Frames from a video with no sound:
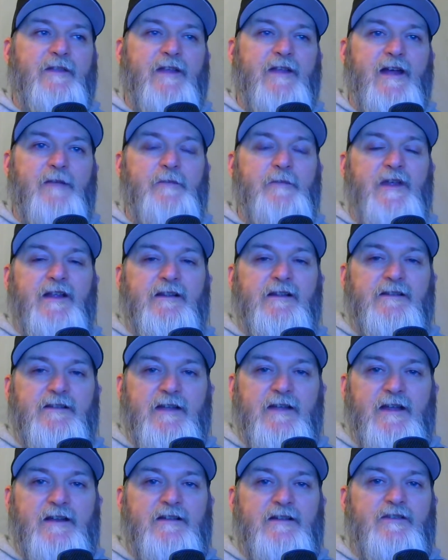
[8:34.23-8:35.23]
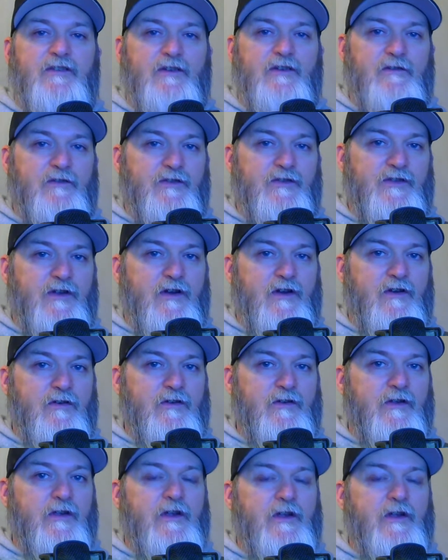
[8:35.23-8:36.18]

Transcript: that being said, service dog,